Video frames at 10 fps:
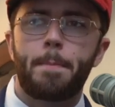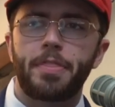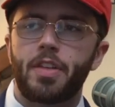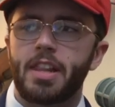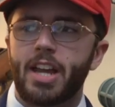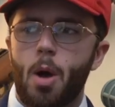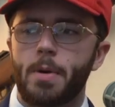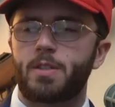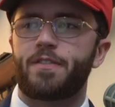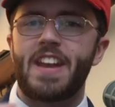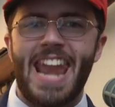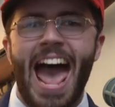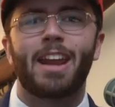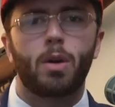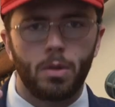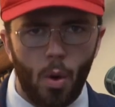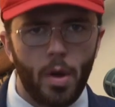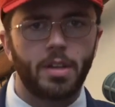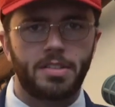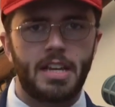but the like almost fanatical
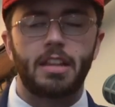loyalty